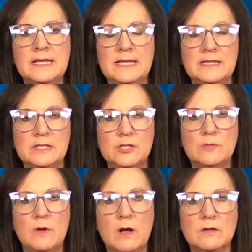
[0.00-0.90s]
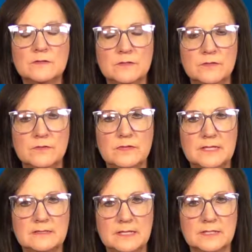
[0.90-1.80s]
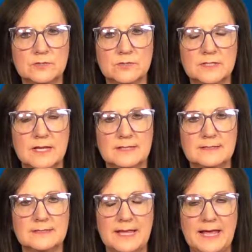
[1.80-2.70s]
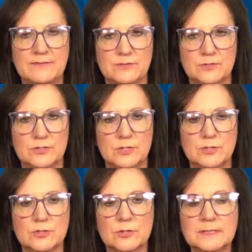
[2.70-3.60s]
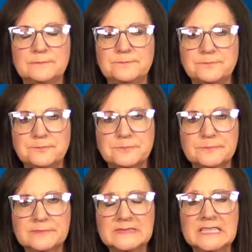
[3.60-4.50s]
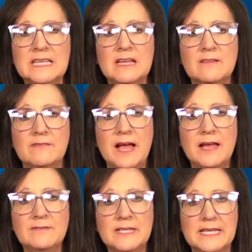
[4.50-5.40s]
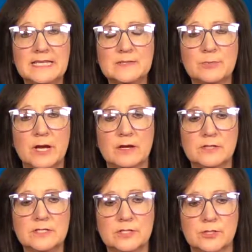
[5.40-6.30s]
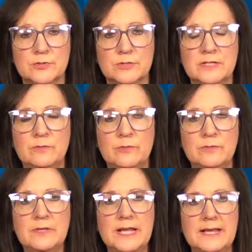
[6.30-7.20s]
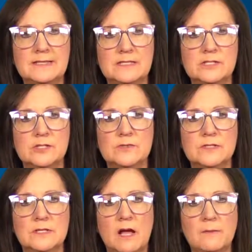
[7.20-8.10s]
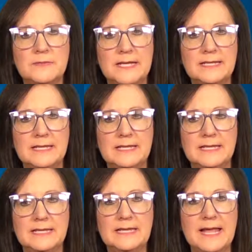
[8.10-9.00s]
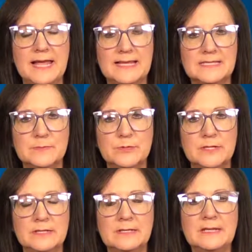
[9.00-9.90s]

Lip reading: and then you will also do these exercises after surgery. 5 days prior to surgery, we would ask that you stop taking any aspirin,